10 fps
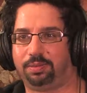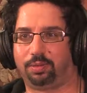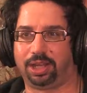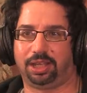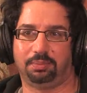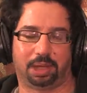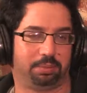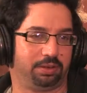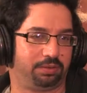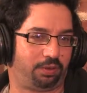ranking
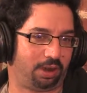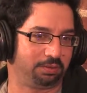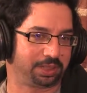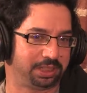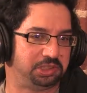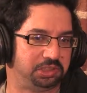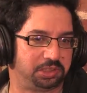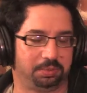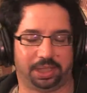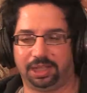member of the Foreign Relations
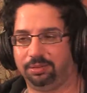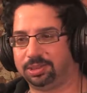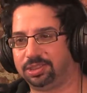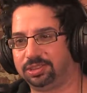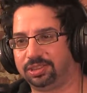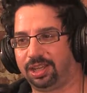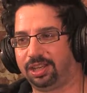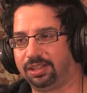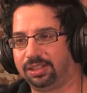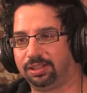Committee, which is
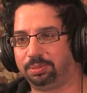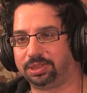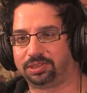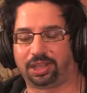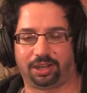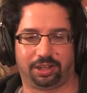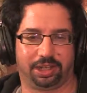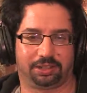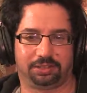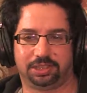a little bit scary,
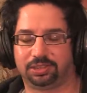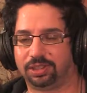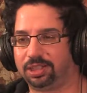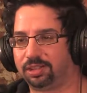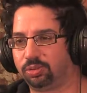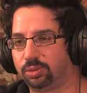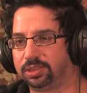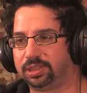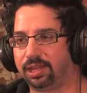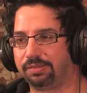although he's certainly not the
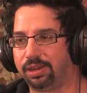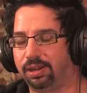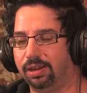worst out there.